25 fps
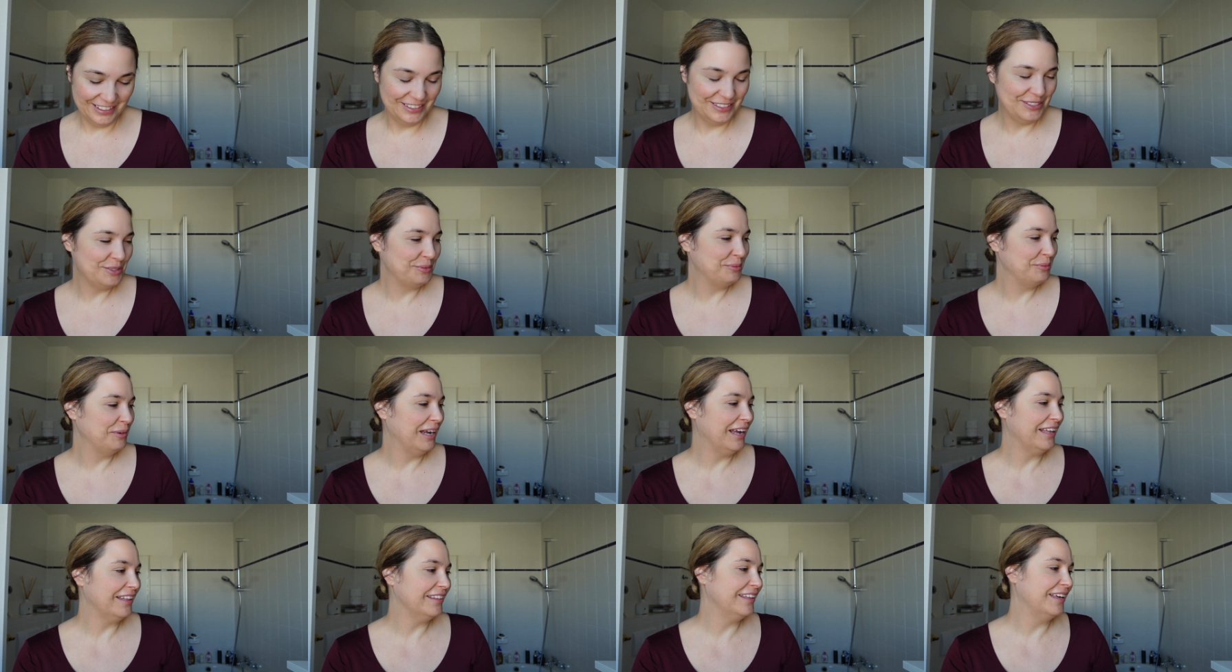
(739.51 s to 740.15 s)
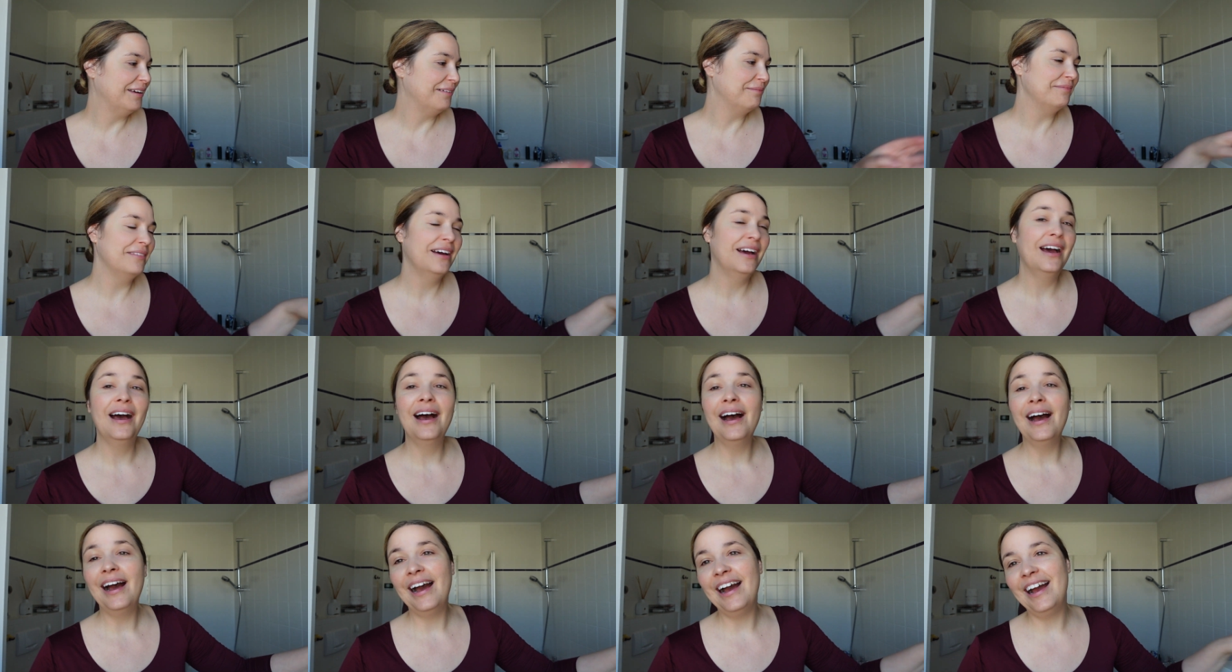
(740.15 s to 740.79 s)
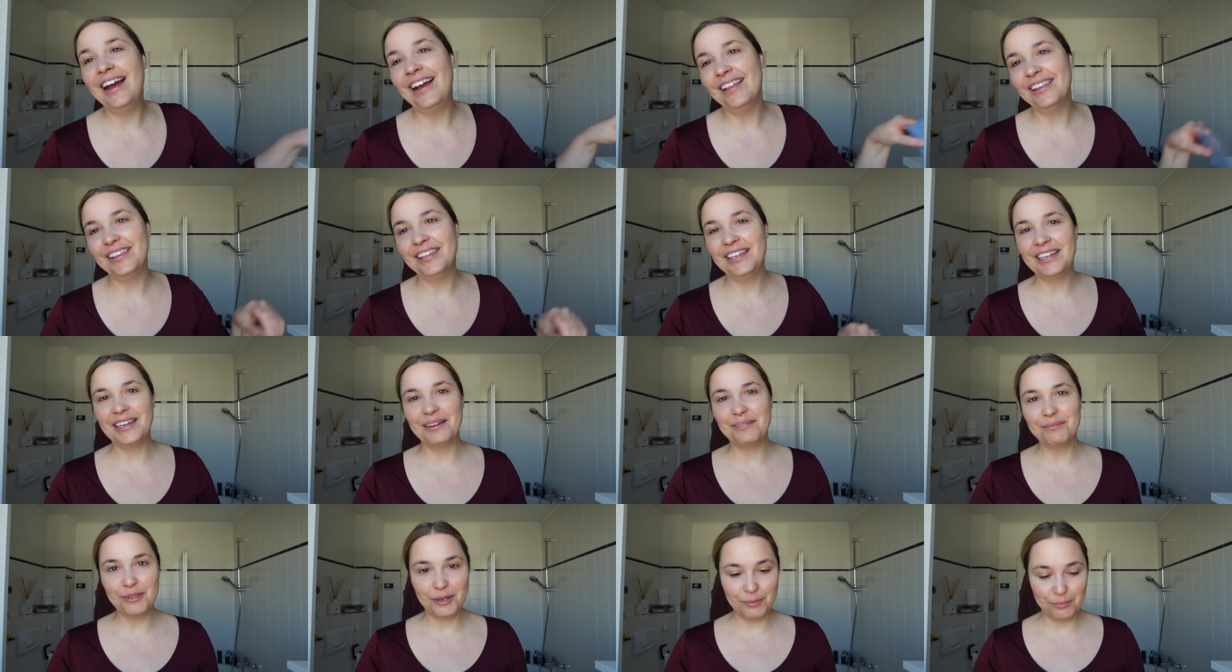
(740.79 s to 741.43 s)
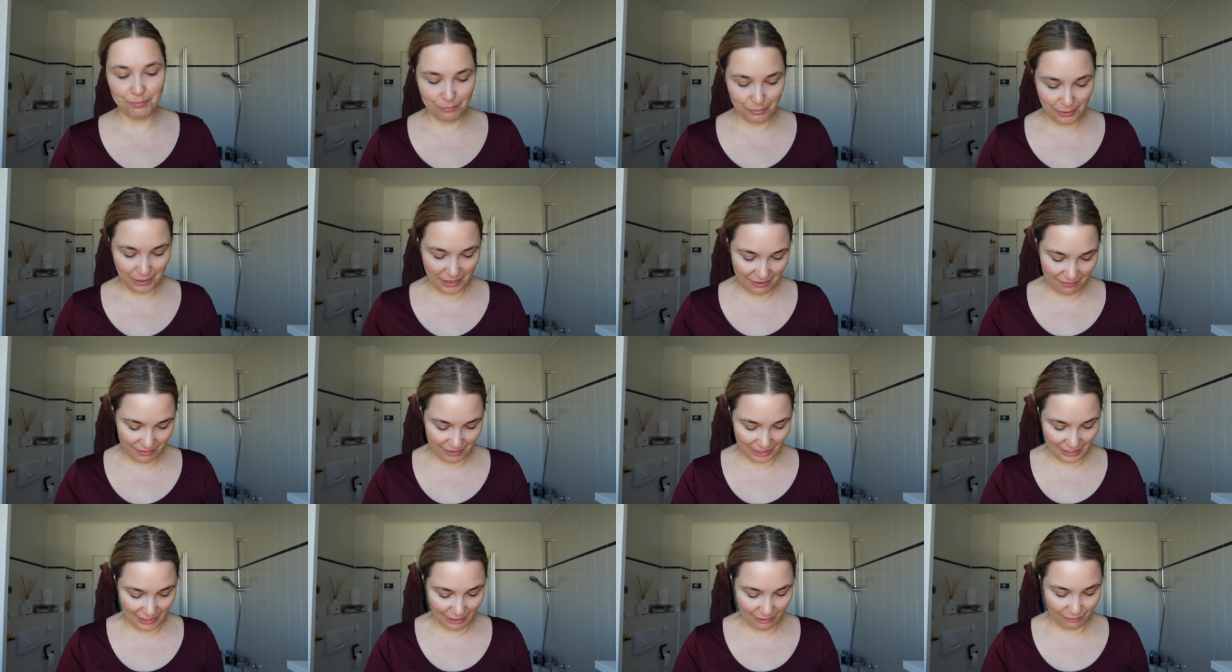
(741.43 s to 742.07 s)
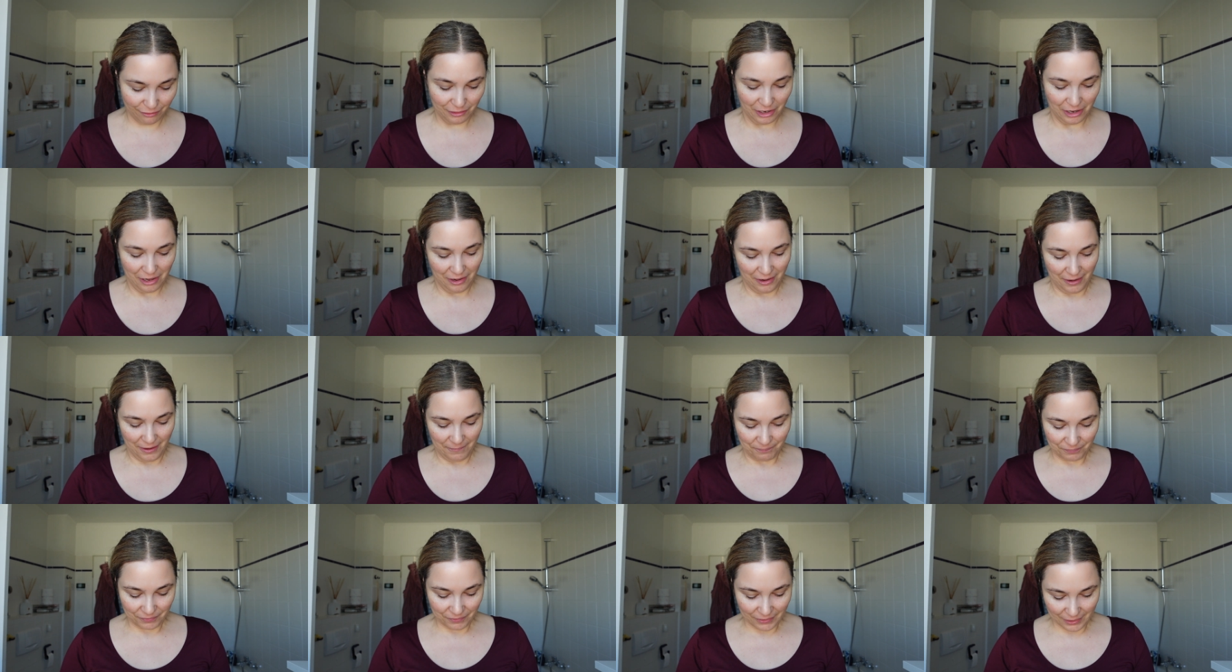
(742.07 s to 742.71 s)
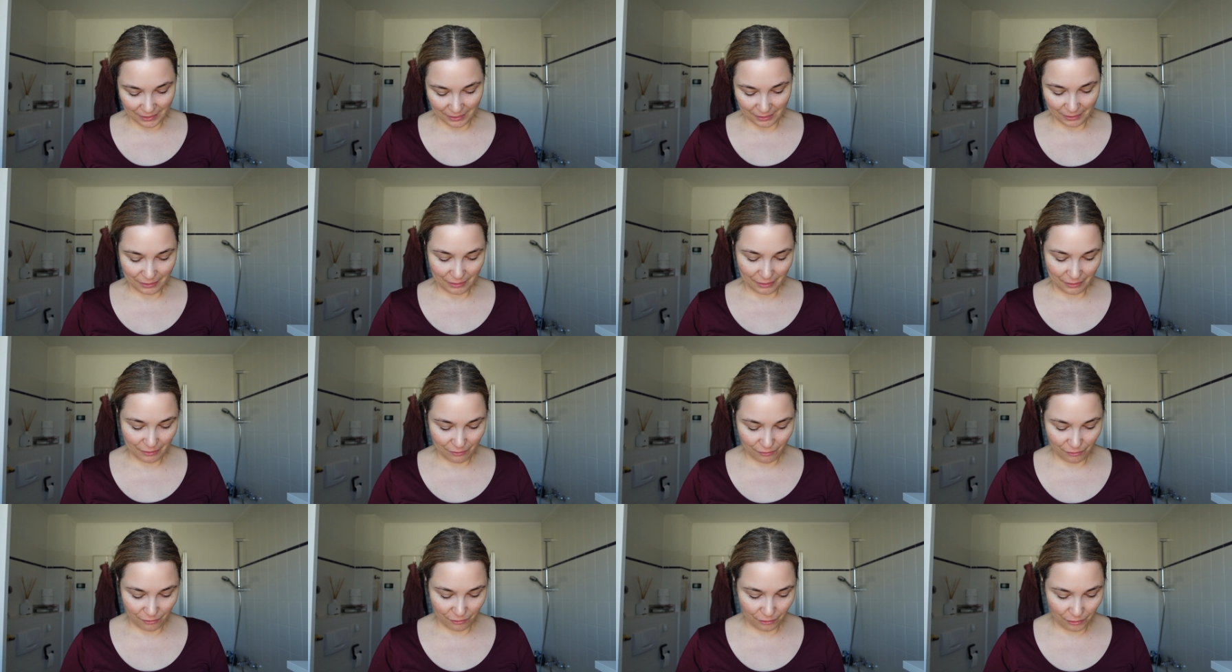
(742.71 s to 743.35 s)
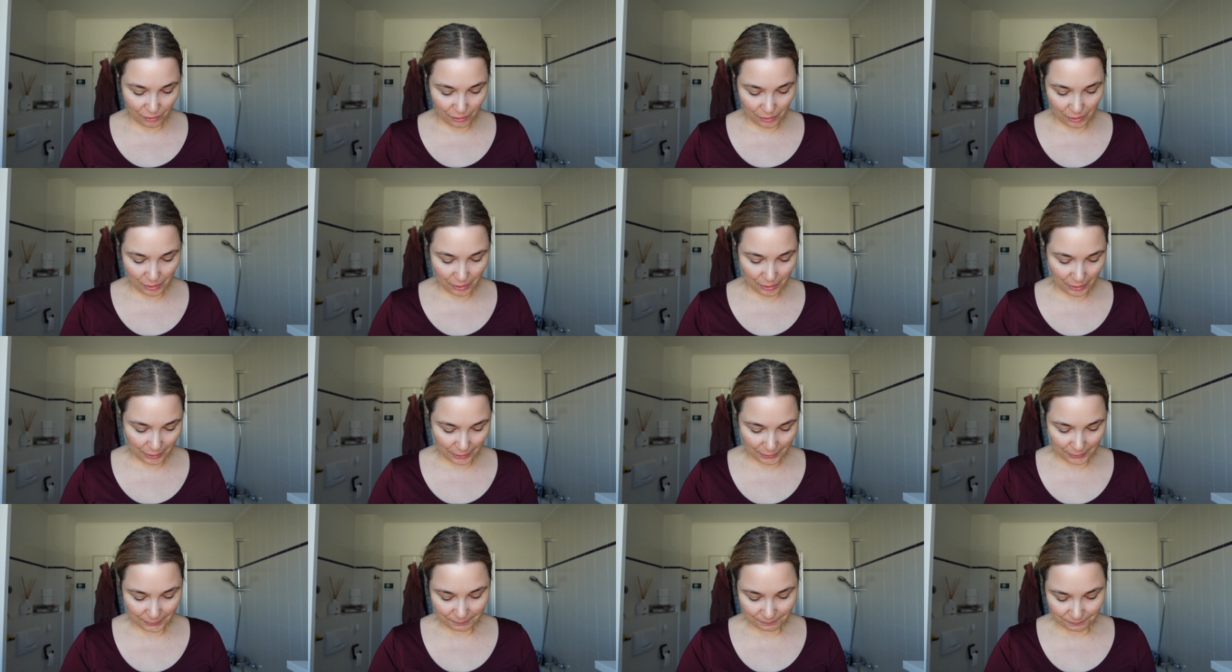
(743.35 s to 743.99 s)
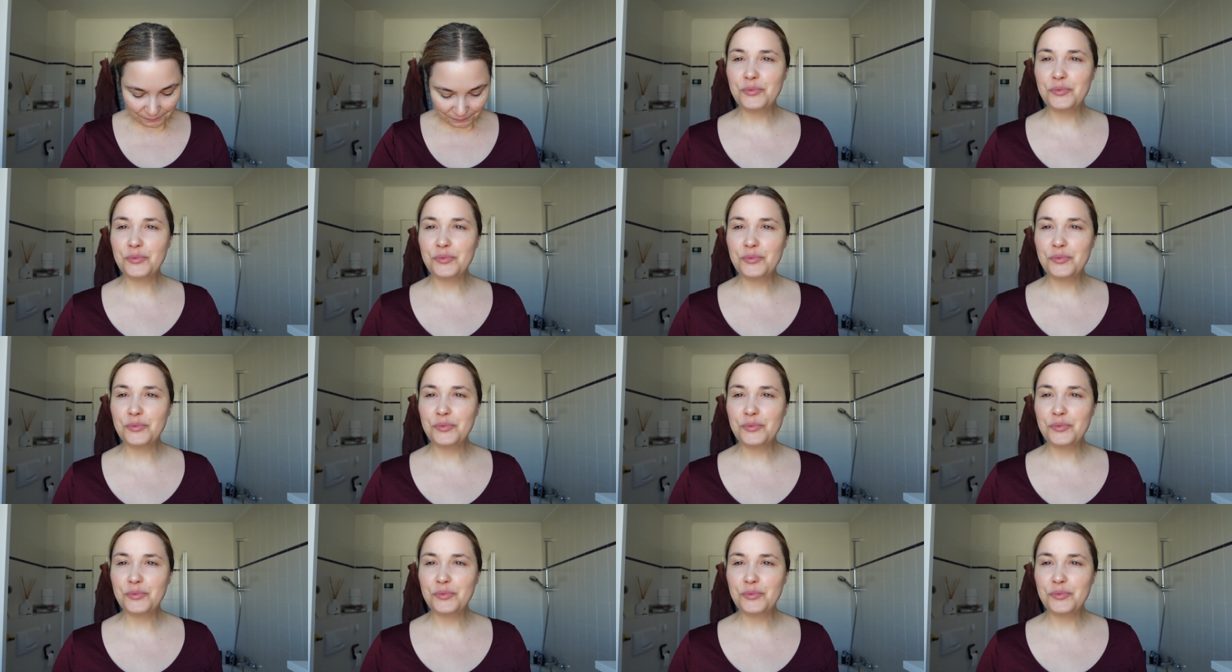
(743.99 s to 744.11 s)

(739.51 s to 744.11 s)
to wear them. I think I'm not brave enough um, for